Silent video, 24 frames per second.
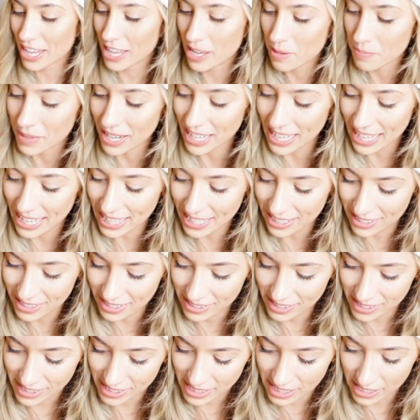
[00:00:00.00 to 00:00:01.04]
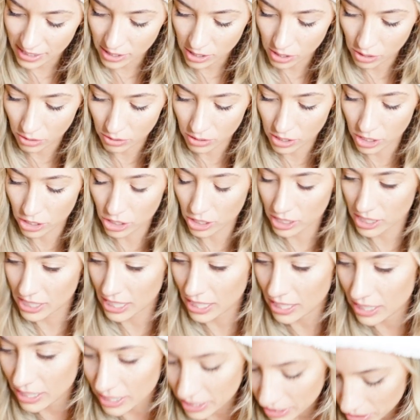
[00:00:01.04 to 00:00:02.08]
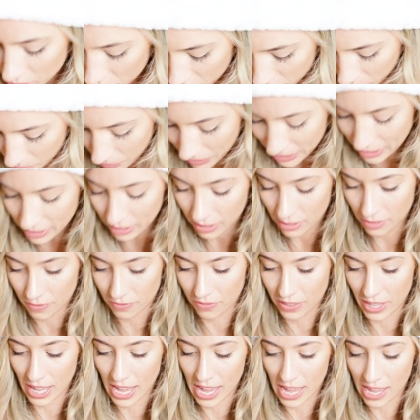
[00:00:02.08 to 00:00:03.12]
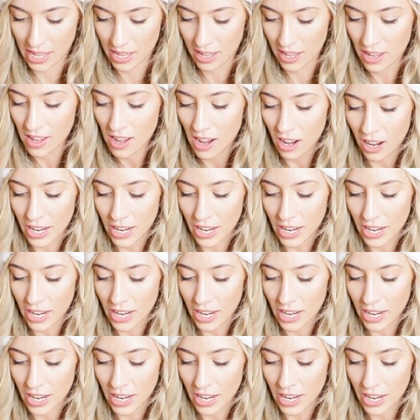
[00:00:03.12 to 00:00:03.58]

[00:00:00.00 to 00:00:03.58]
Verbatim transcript: Himalayan sea salt, so just a little sprinkle of that.